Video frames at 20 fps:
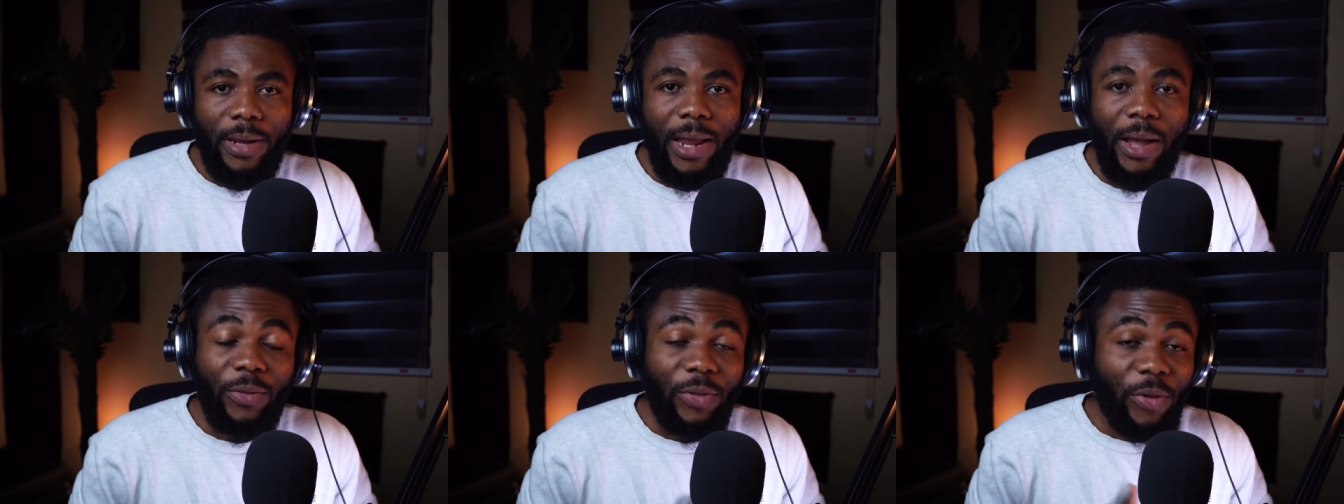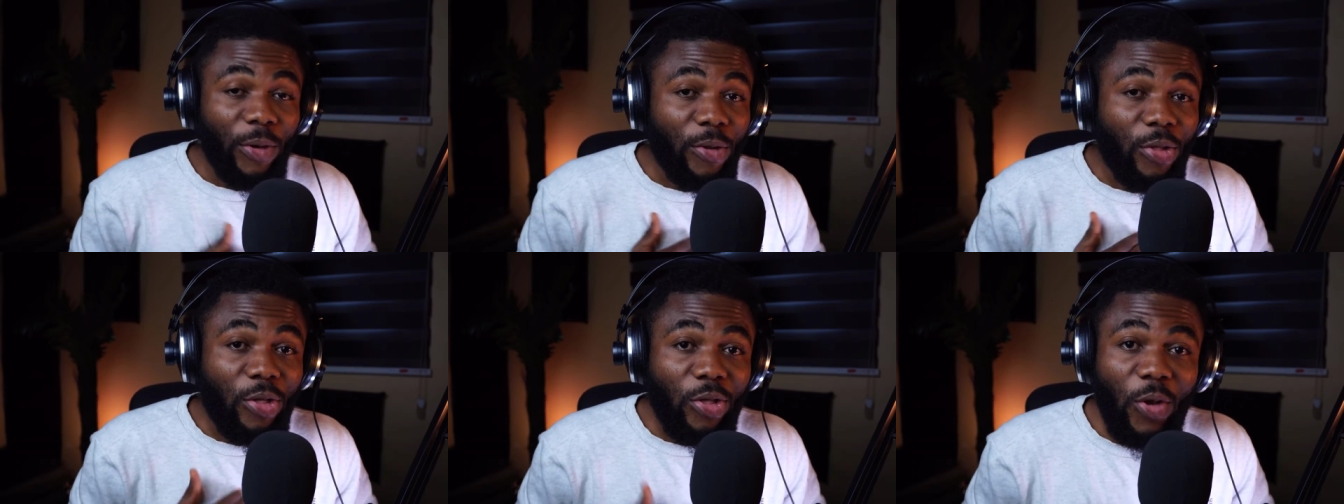Now
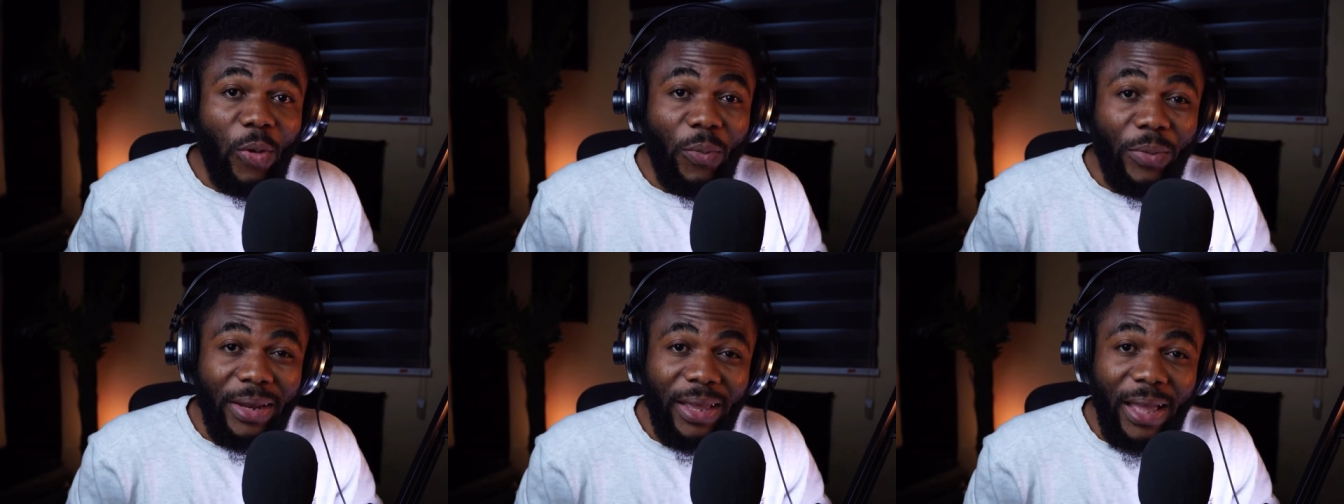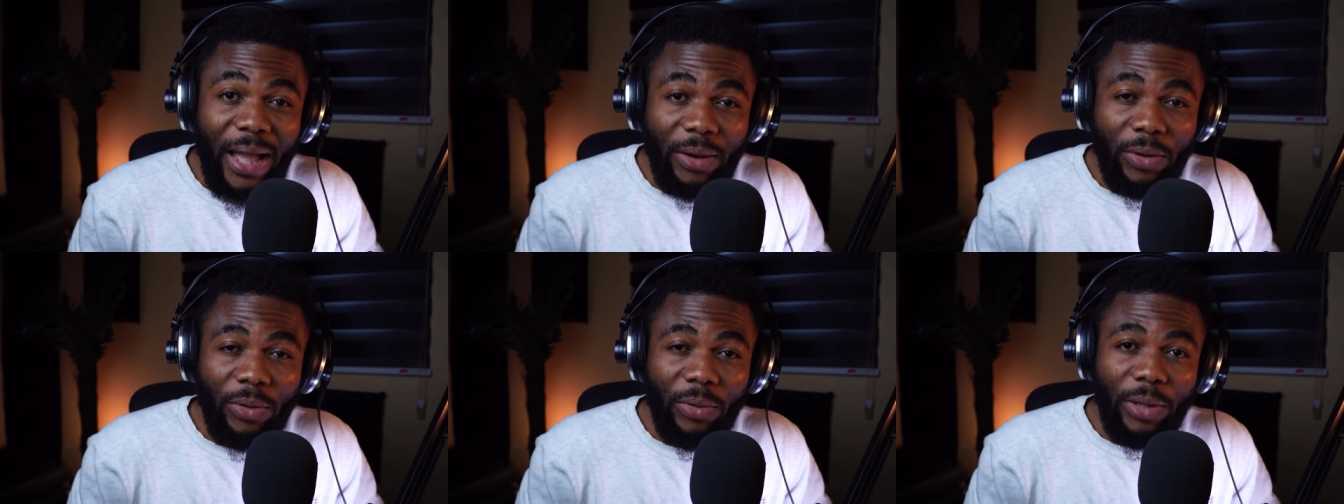there are so many
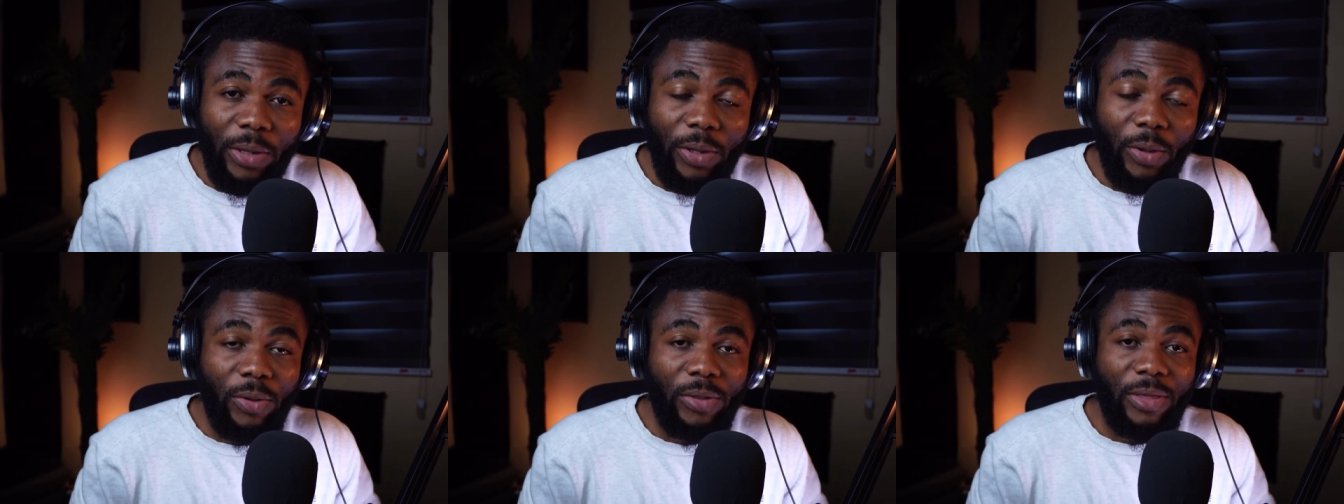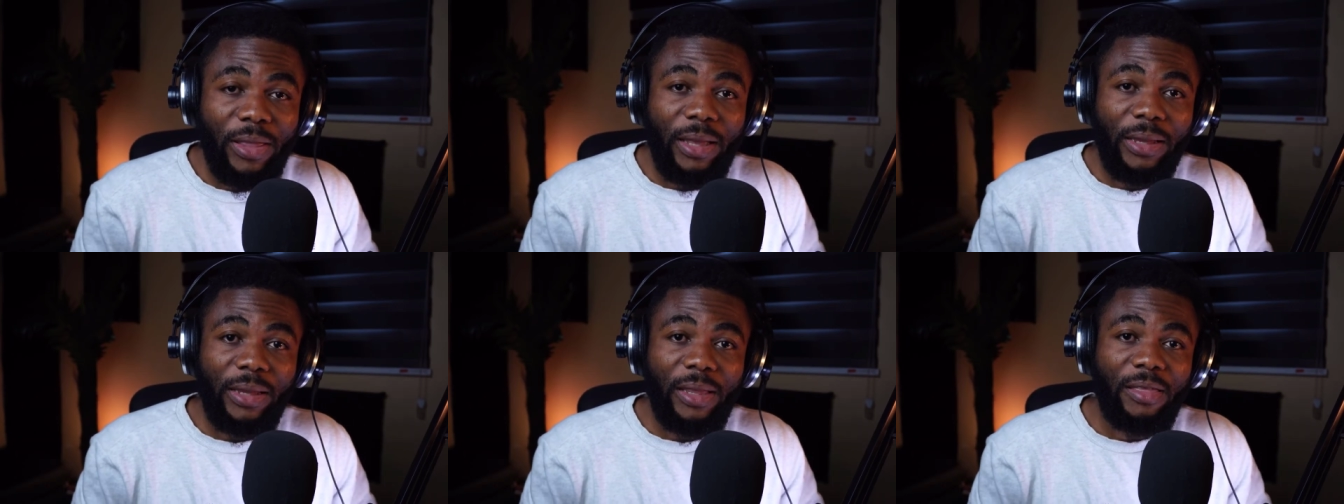
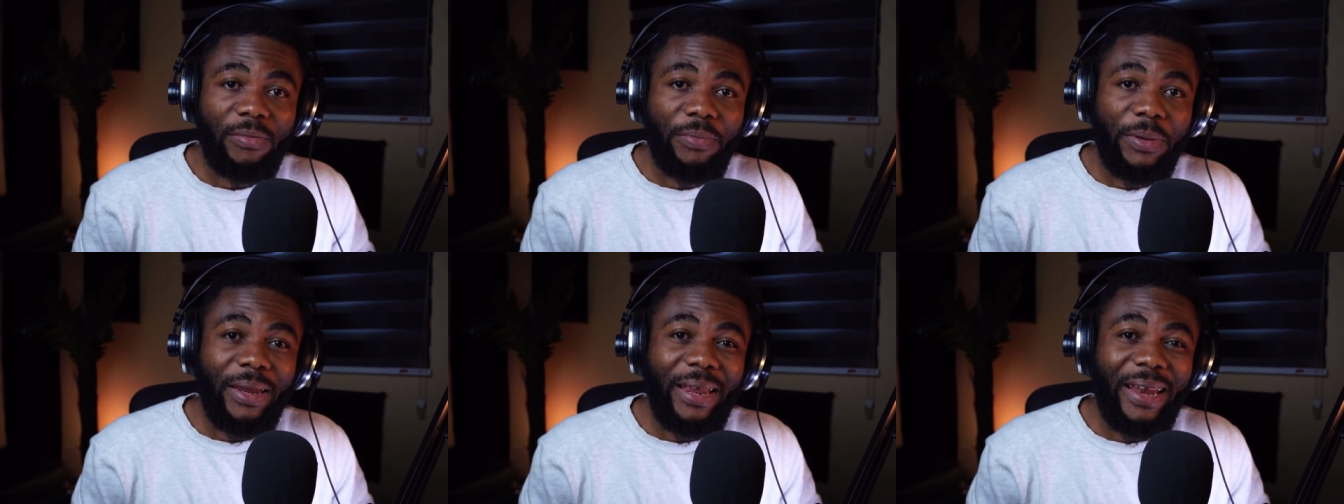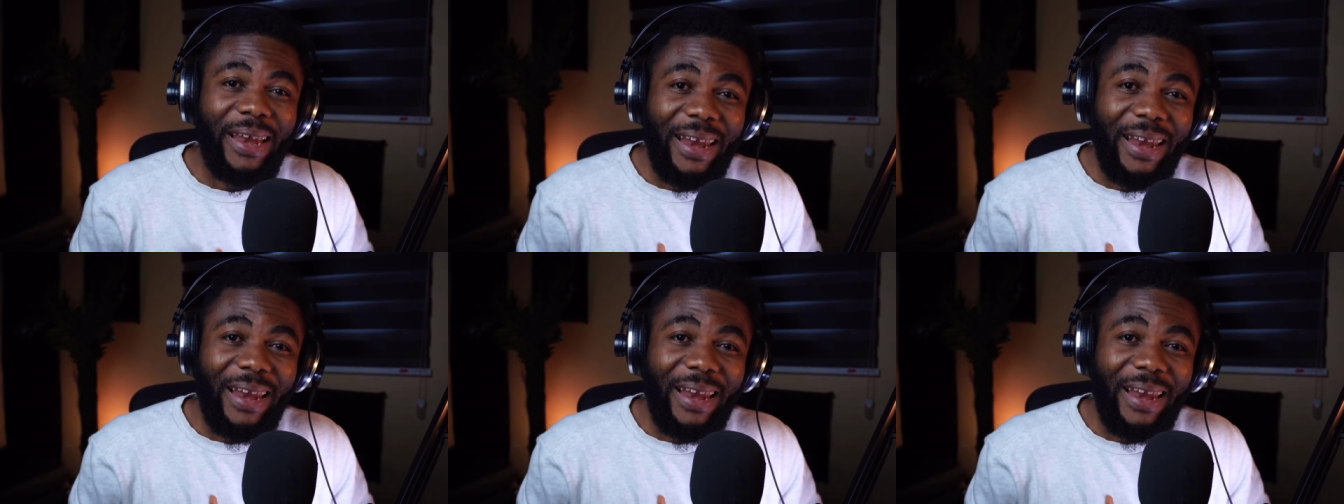aggregators, and there's been a